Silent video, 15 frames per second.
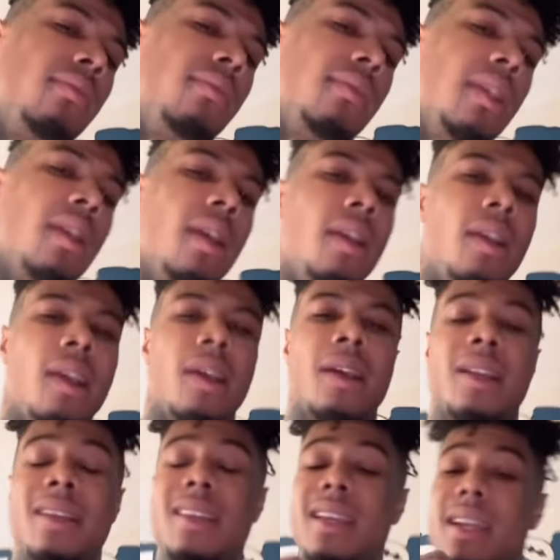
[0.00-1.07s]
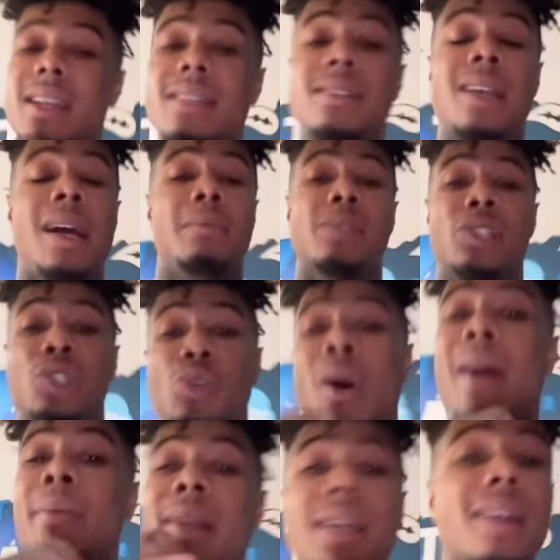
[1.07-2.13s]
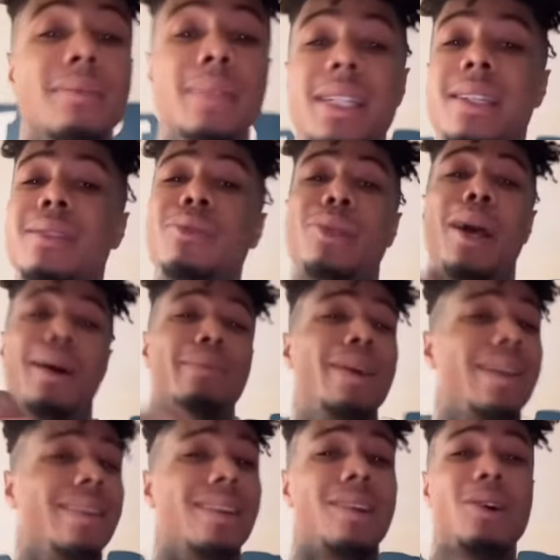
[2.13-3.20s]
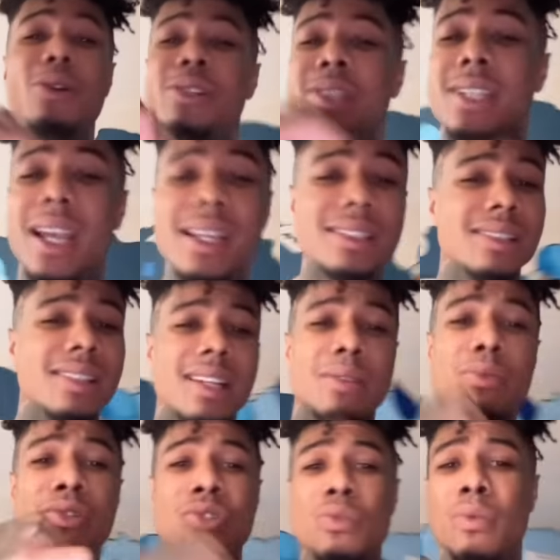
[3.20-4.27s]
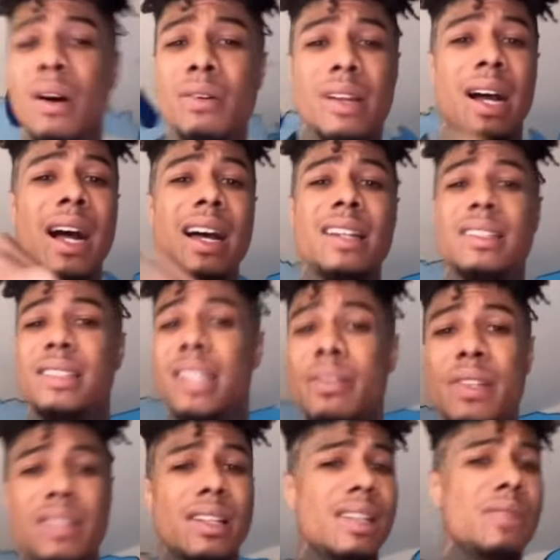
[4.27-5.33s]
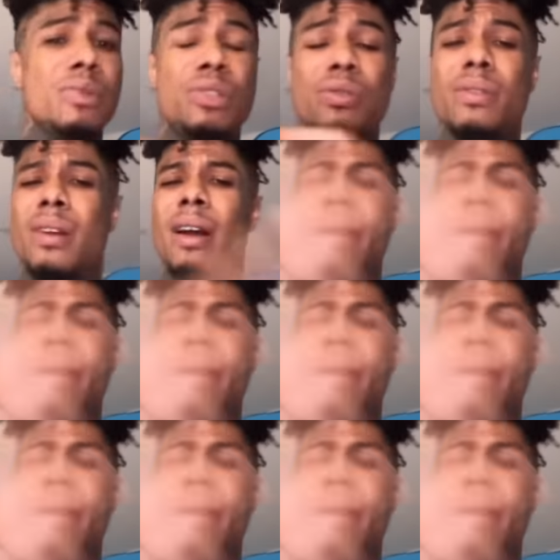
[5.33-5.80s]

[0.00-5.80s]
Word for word: Nigga, it's time to squabble up. Nigga, you talking about a negotiation? Nigga, what you want? A Honda Civic? Nigga, what you...